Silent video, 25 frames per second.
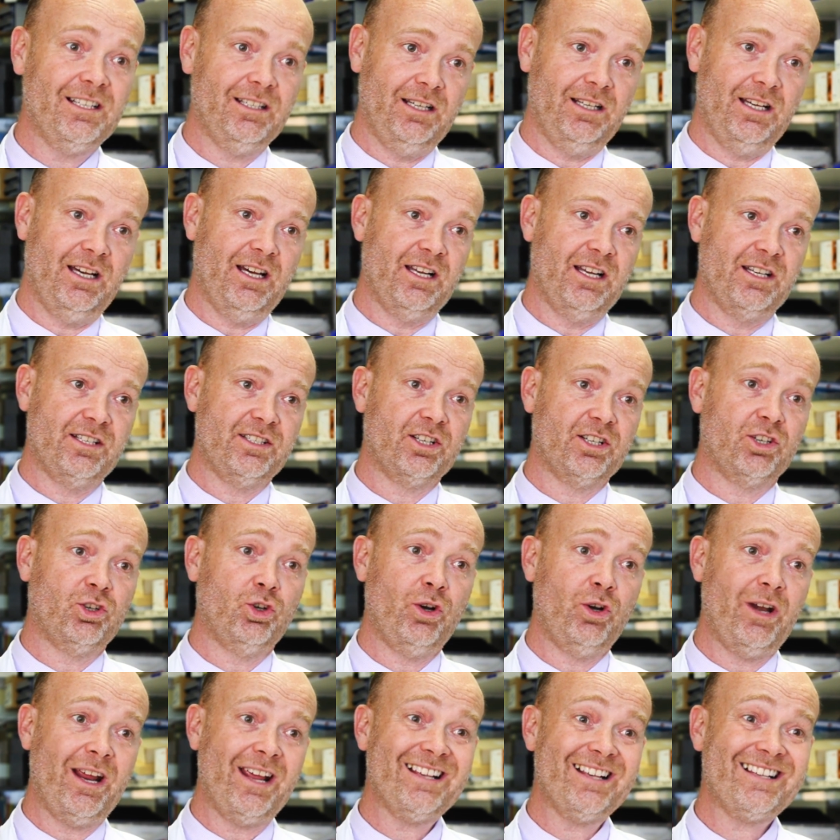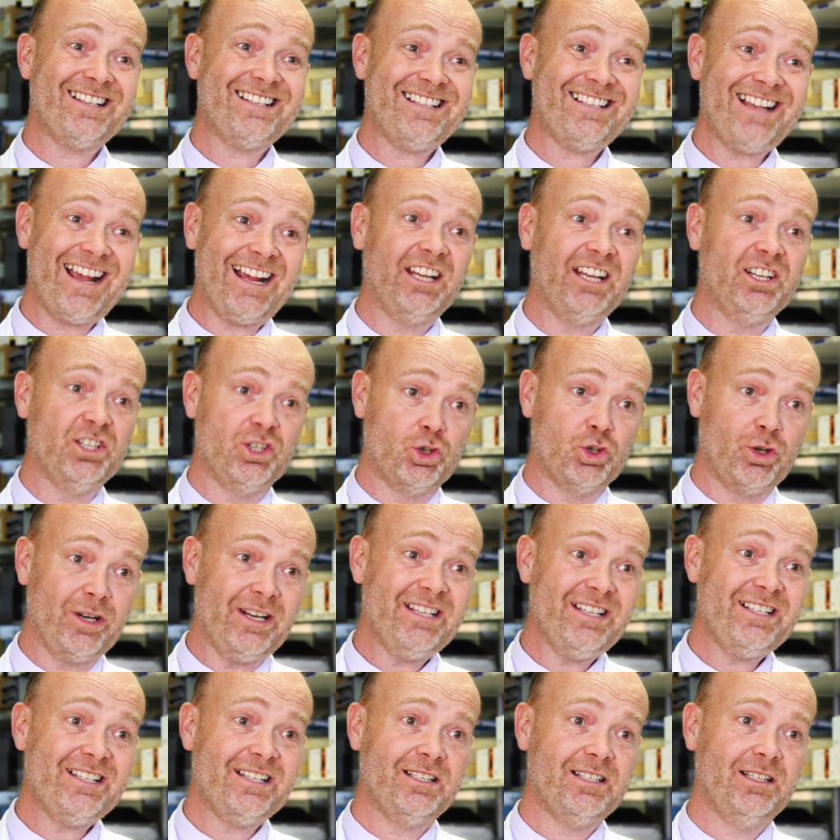to create
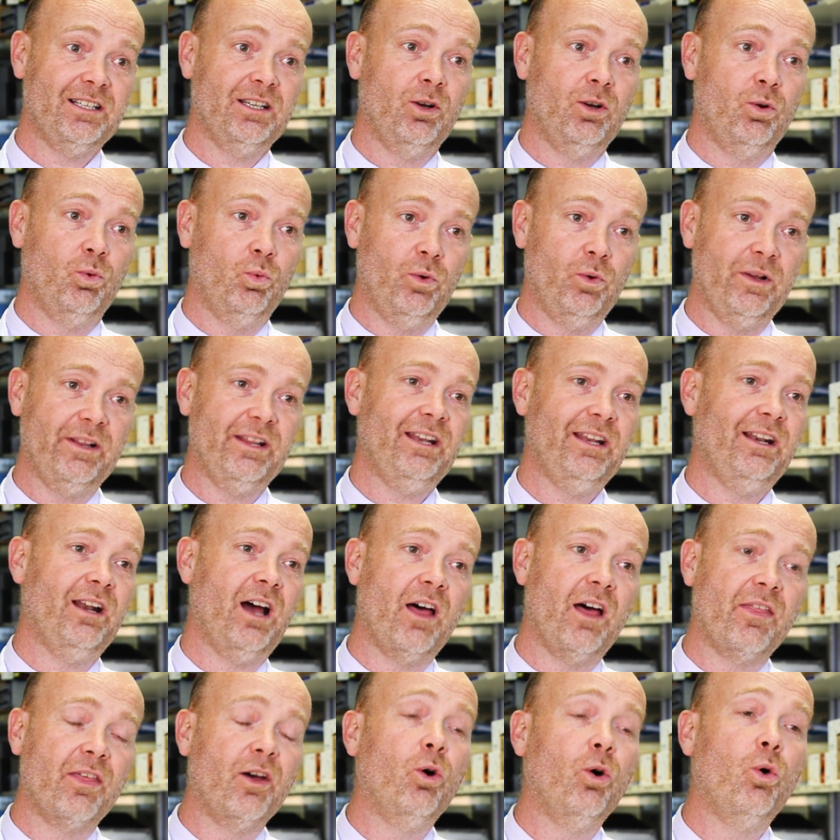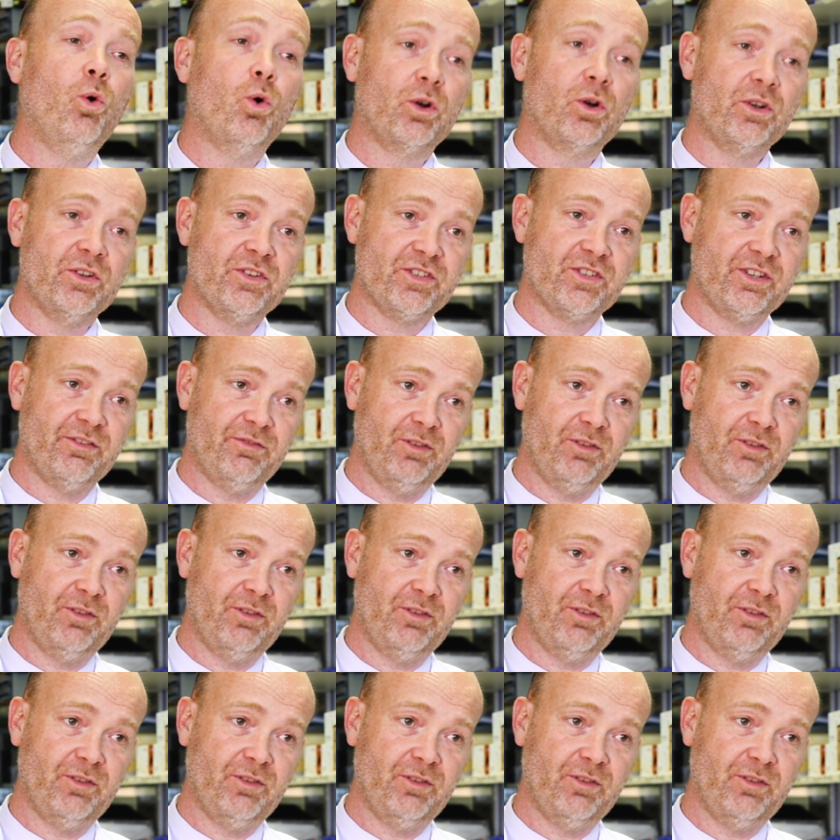secondaries within other organs